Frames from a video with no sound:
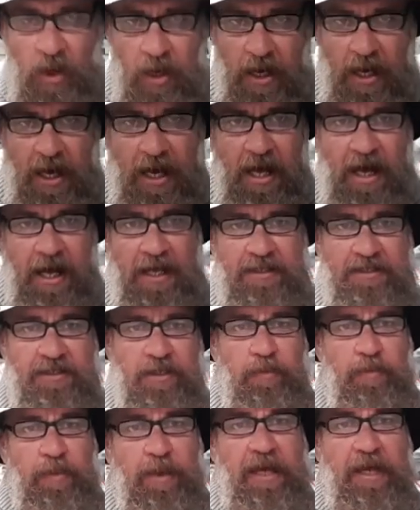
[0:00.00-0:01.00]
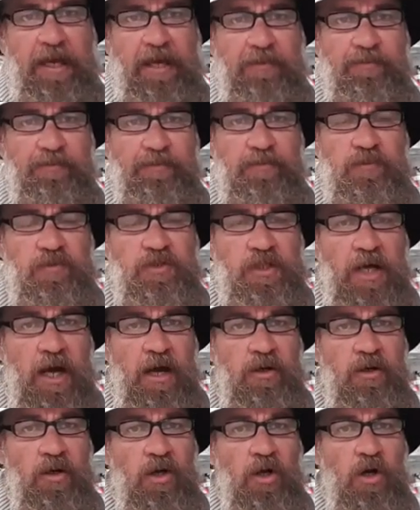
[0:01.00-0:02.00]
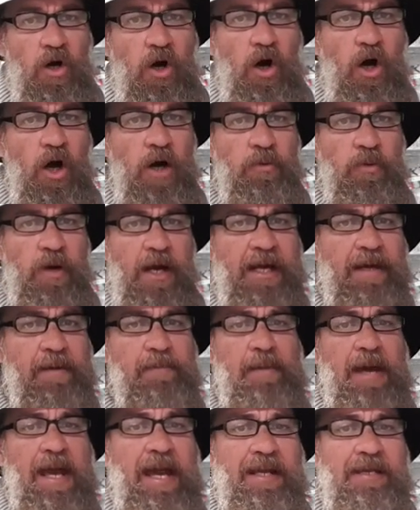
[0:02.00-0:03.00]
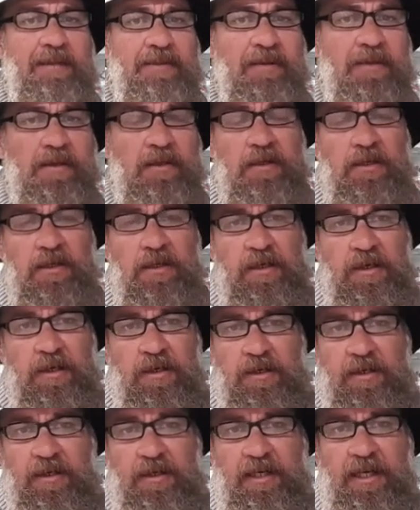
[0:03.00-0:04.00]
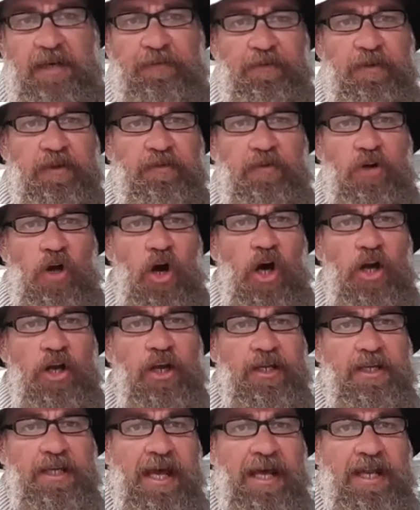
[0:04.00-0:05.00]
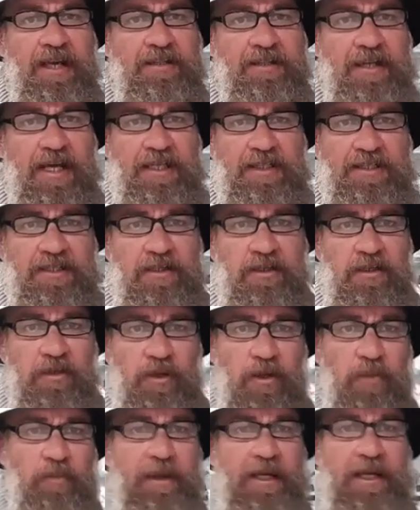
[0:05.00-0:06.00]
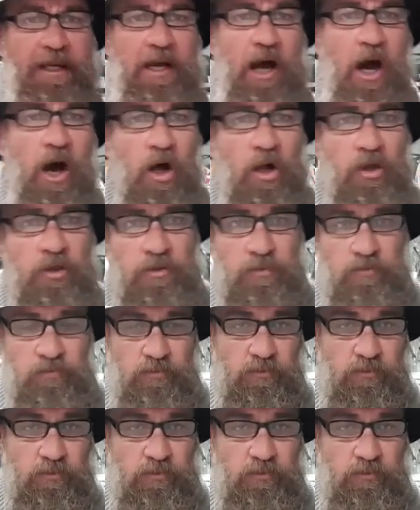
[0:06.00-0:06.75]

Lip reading: to pick. So I recommend, if you've got it, get a decent little bit of gold,